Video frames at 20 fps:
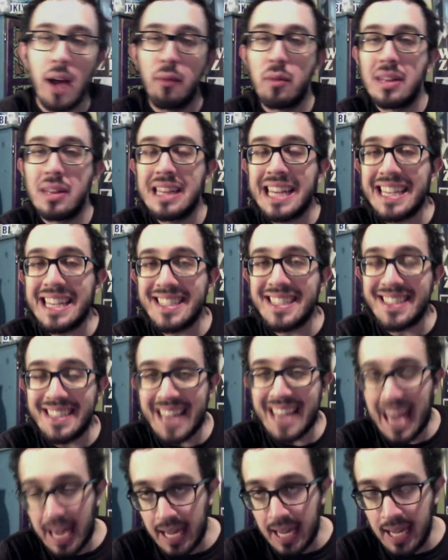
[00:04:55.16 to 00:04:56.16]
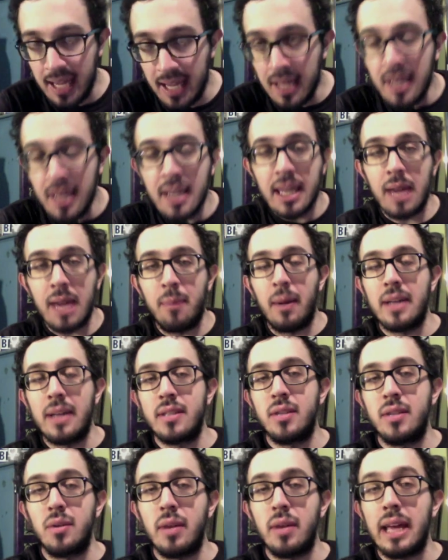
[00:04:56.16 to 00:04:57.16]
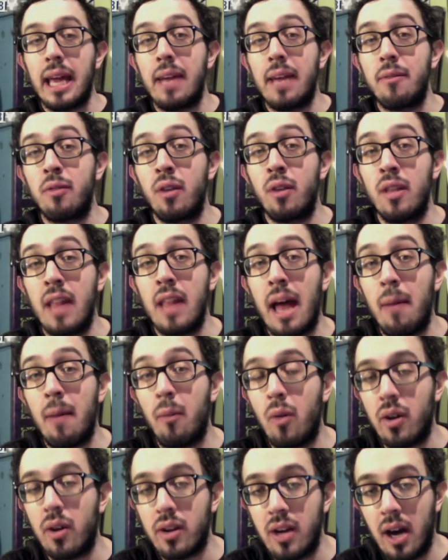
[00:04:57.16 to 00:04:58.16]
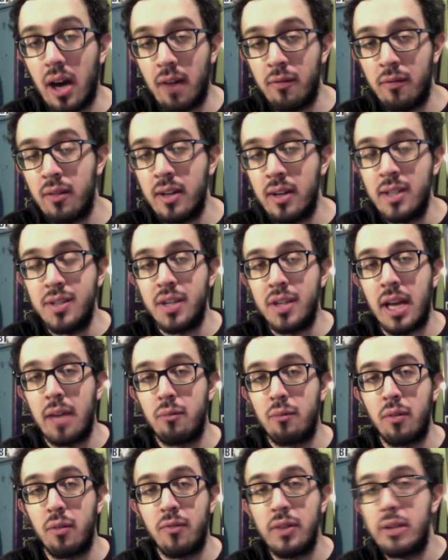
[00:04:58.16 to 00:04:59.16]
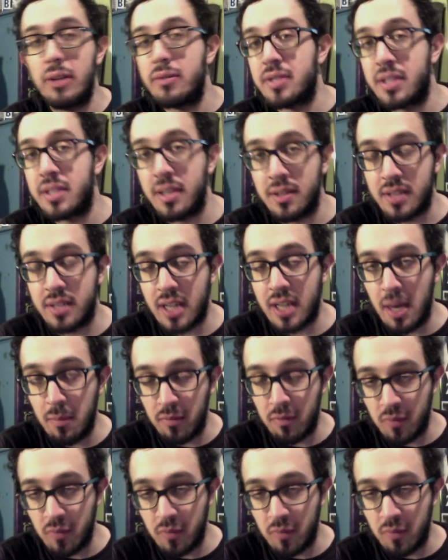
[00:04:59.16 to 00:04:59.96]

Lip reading: release day. Keep on tuning in for a lot more coverage and reviews still to come, of